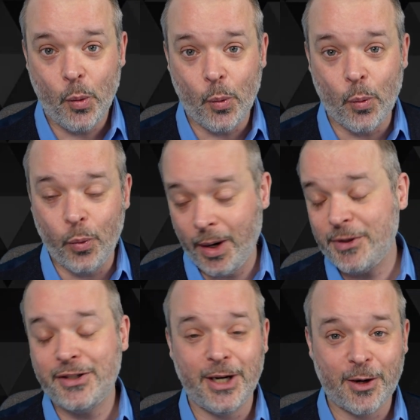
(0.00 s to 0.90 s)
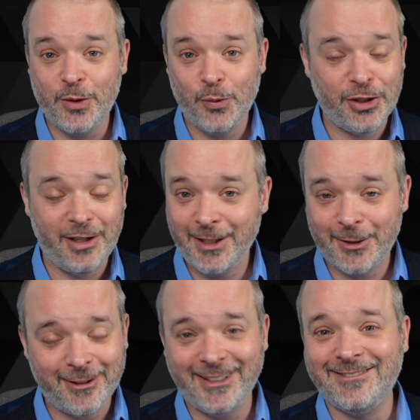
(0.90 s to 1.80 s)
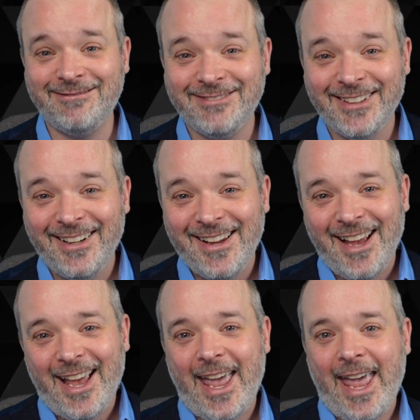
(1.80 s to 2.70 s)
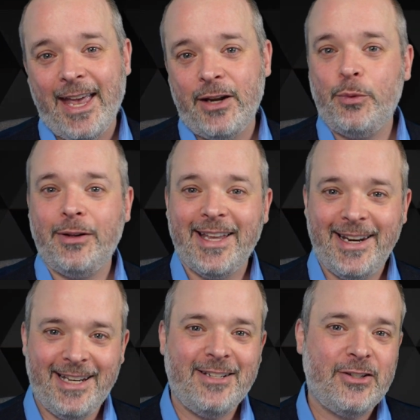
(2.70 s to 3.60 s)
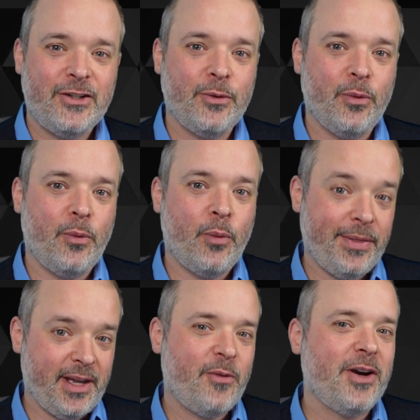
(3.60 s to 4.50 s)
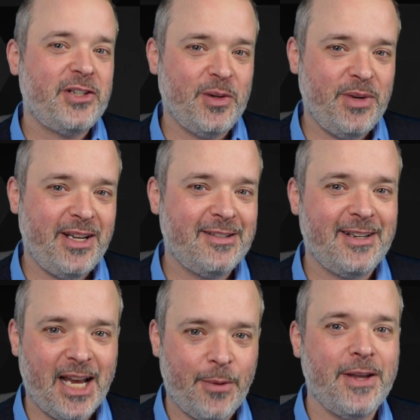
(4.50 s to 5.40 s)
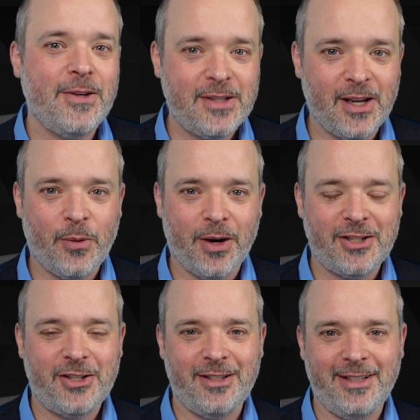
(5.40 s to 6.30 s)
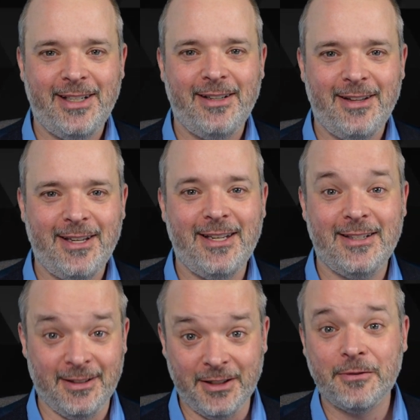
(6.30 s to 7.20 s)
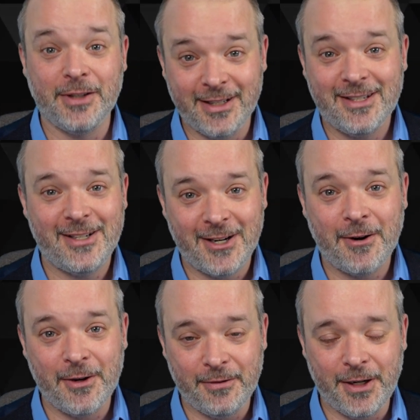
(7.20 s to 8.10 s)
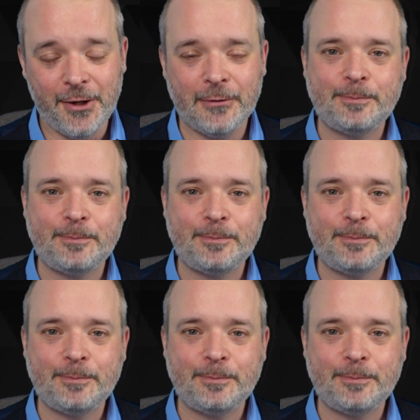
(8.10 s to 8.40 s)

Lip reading: what scenarios would you like to run? And we'll get into what that question means and how I use that question in the delivering a scenario video.